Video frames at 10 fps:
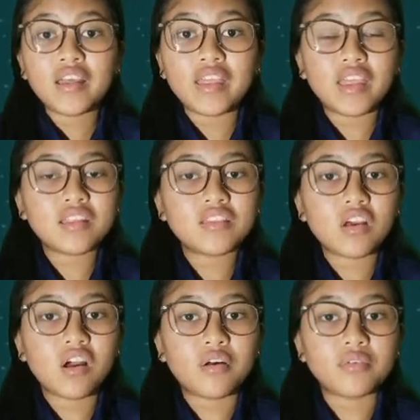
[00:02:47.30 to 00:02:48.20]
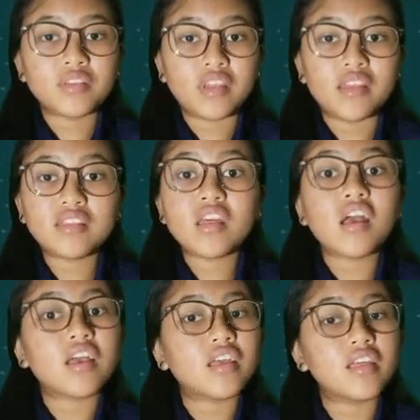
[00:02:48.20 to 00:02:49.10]
Each of these
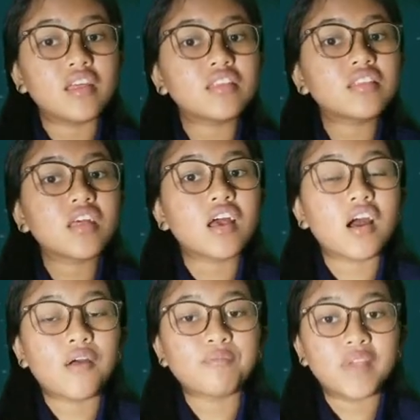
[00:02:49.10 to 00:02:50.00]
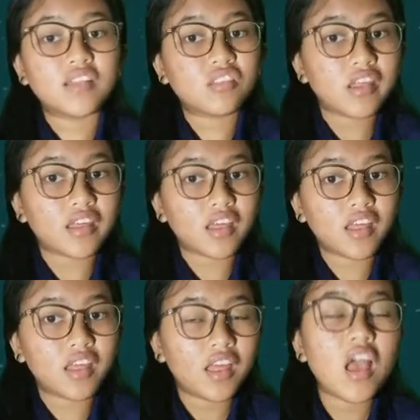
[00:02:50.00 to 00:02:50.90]
is a metric,
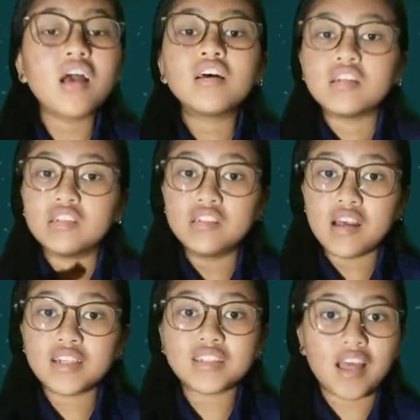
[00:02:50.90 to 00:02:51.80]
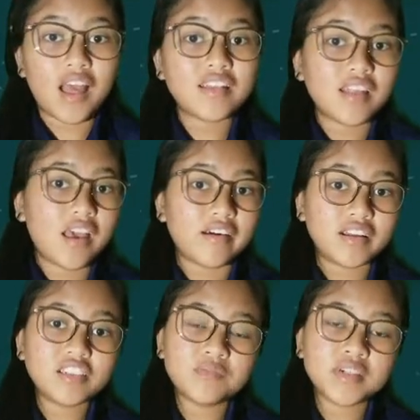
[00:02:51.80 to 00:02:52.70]
just an
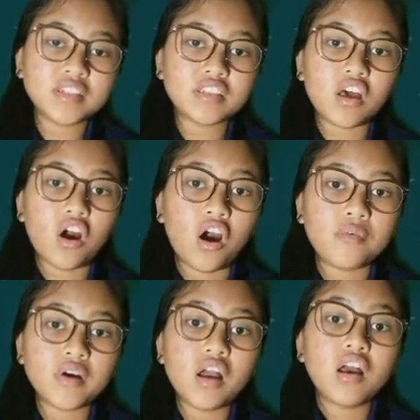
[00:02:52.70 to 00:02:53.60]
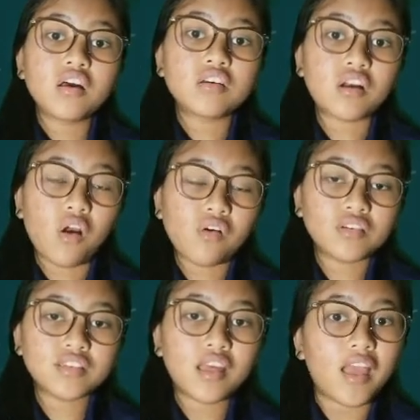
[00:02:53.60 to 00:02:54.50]
arrangement of
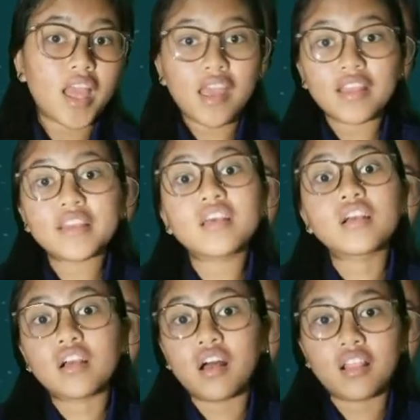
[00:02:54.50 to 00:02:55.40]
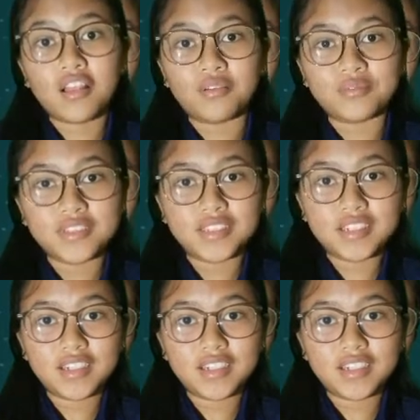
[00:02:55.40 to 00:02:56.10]
rows and columns.